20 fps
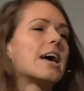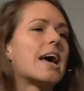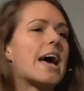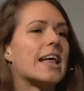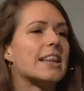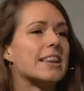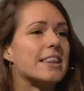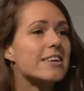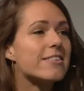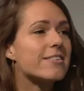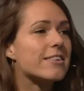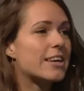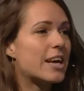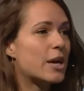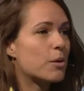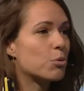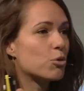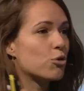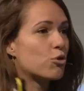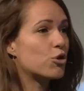And this
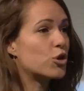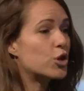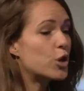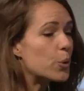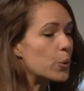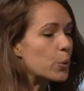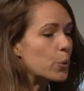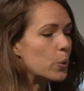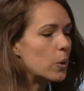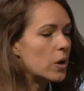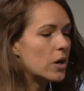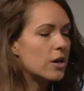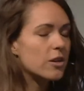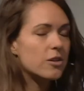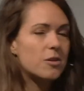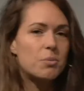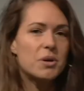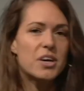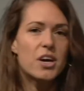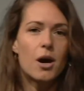enables you
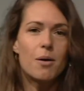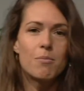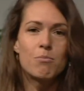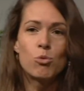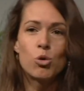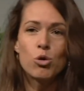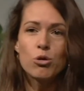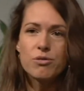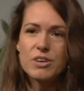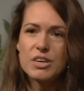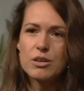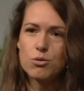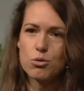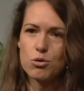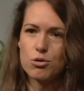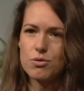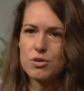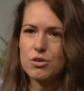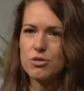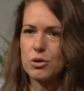to become more
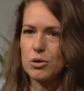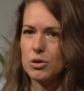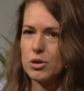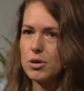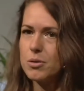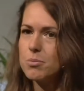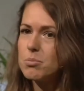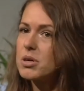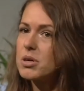resource resilient